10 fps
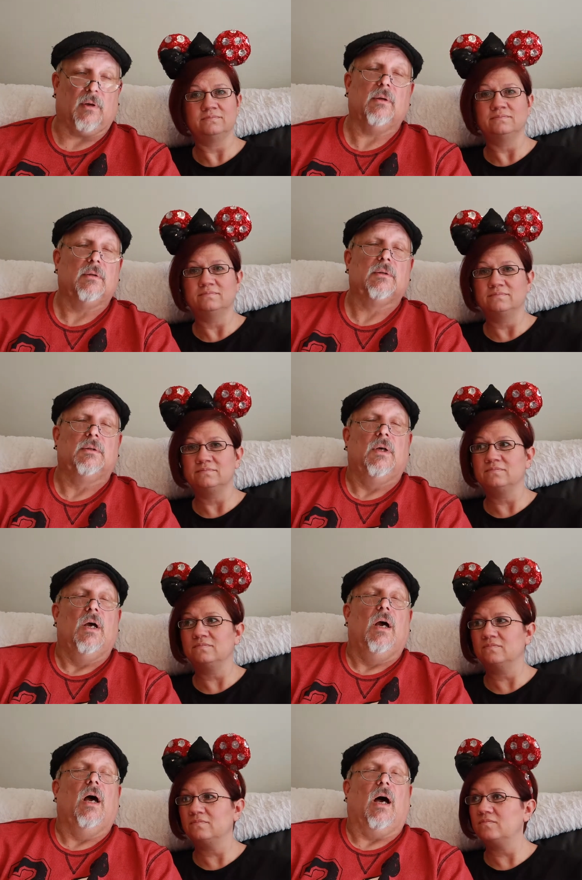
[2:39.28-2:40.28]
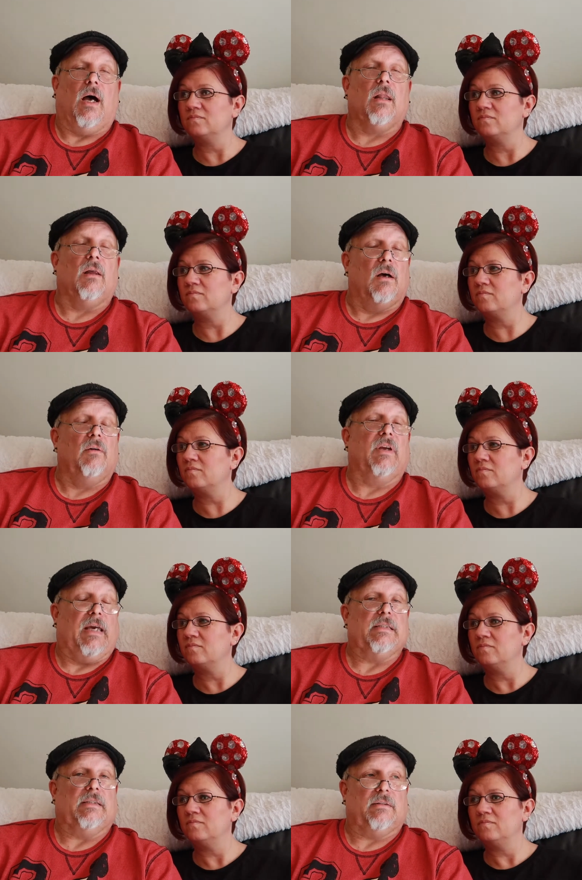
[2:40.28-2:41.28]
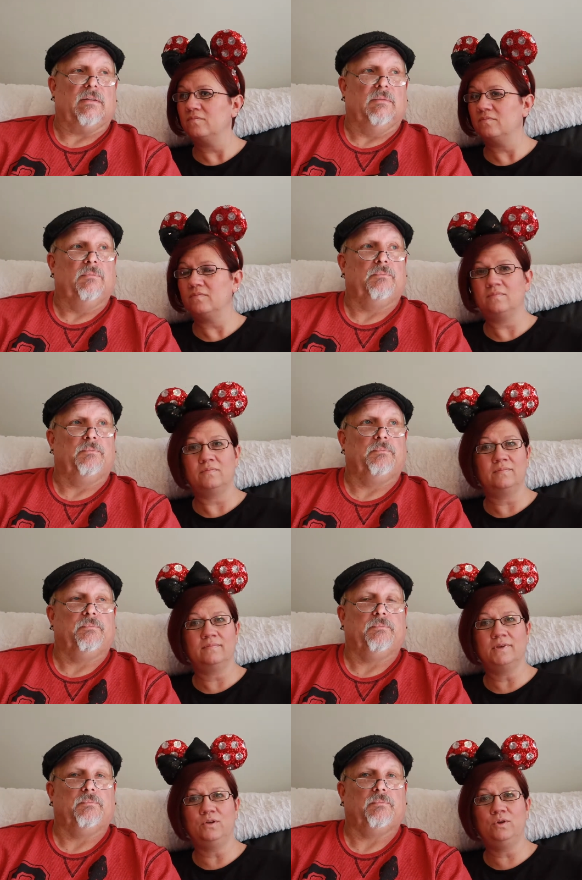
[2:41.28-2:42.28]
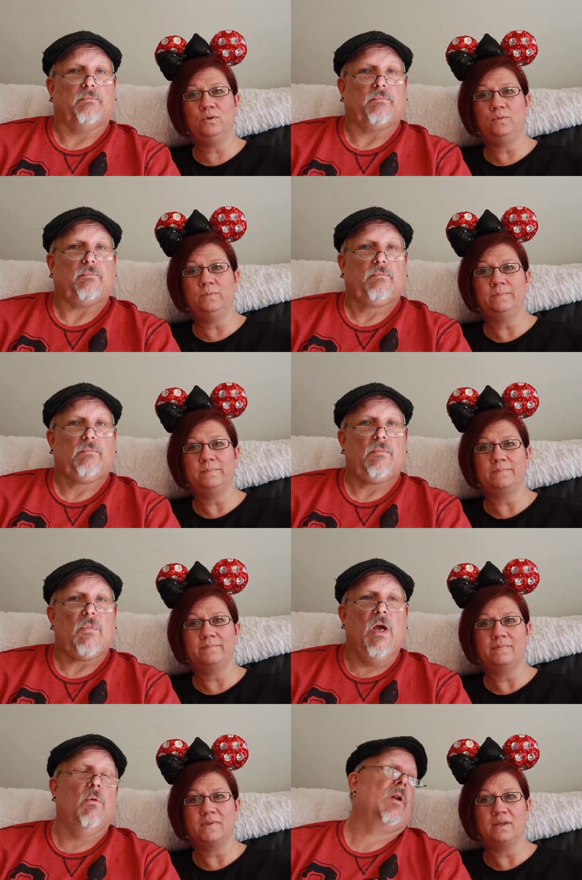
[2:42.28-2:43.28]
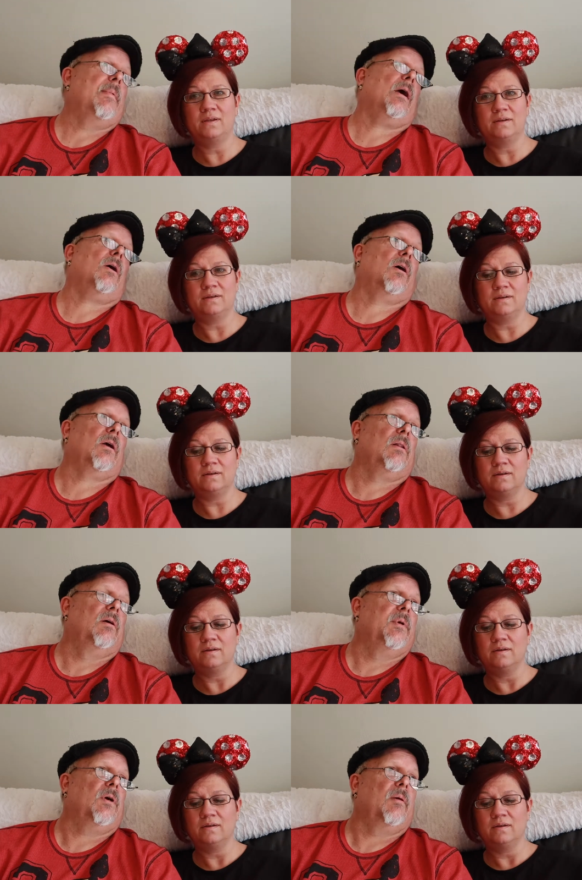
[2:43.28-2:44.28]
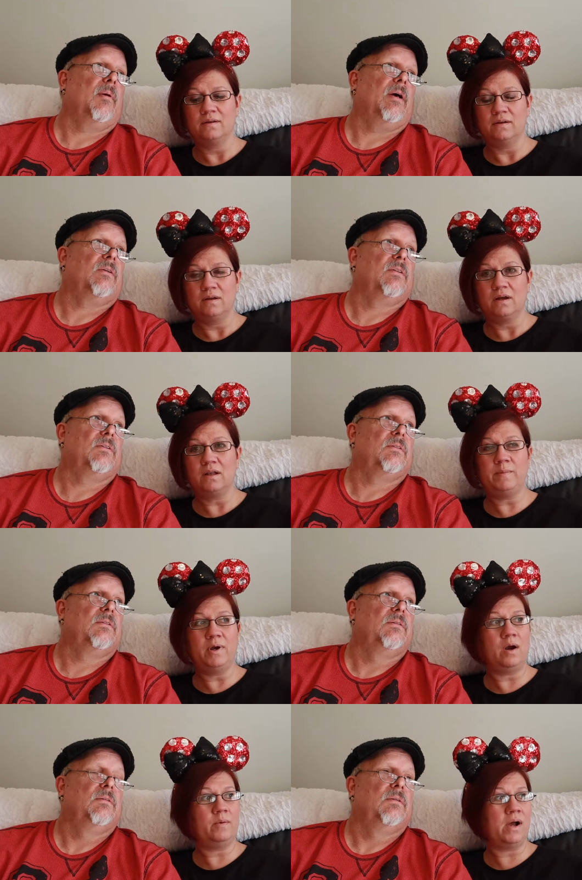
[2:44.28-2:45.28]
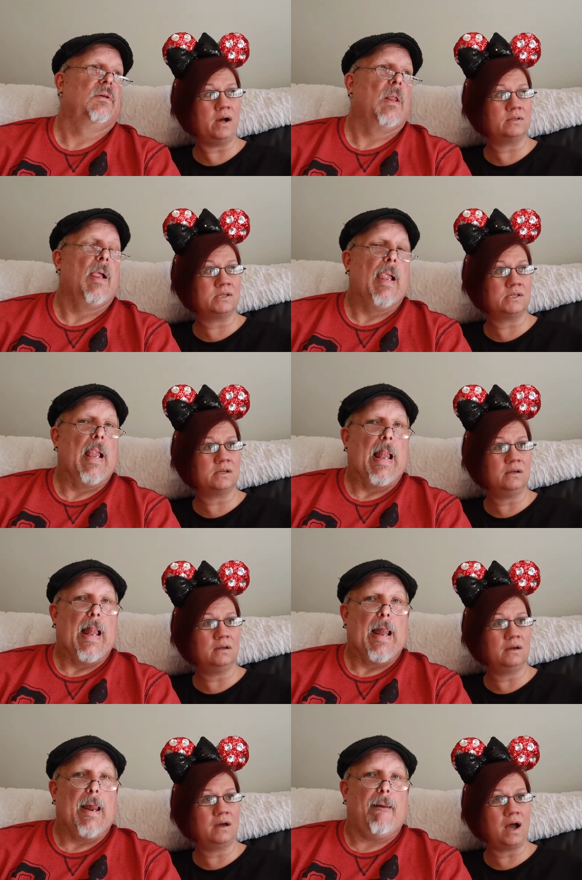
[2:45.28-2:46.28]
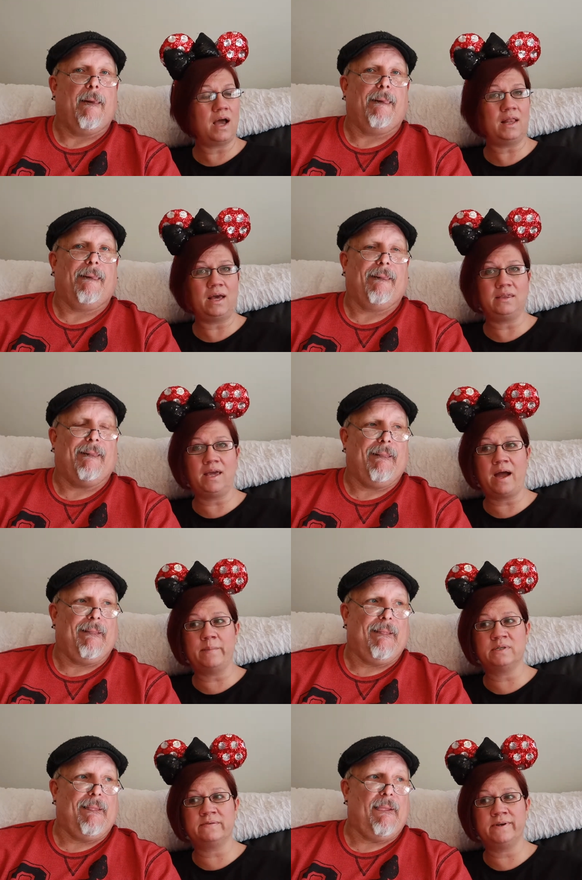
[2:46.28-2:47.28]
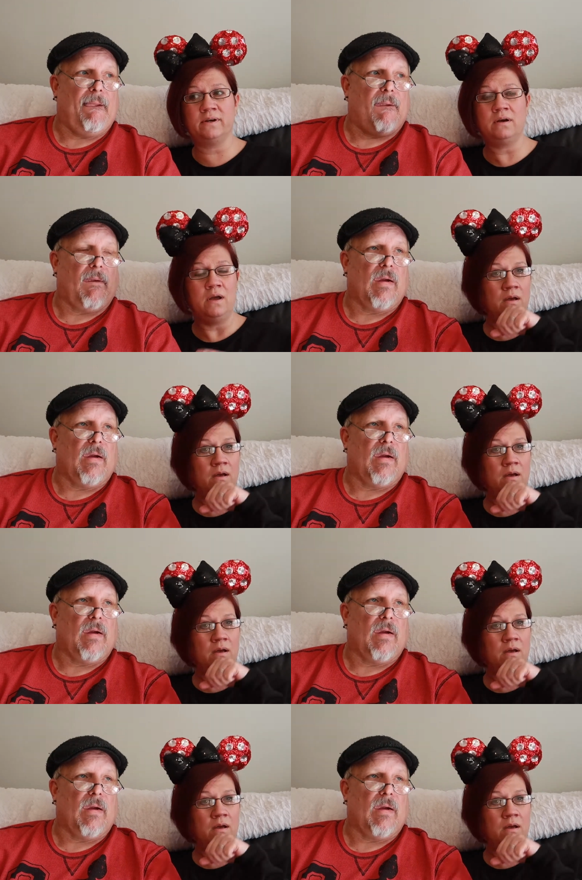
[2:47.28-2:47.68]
Speaker 1: but I love Casey's. You do. And what about Columbia Harbor House? Columbia
Speaker 2: Harbor House, I like the atmosphere.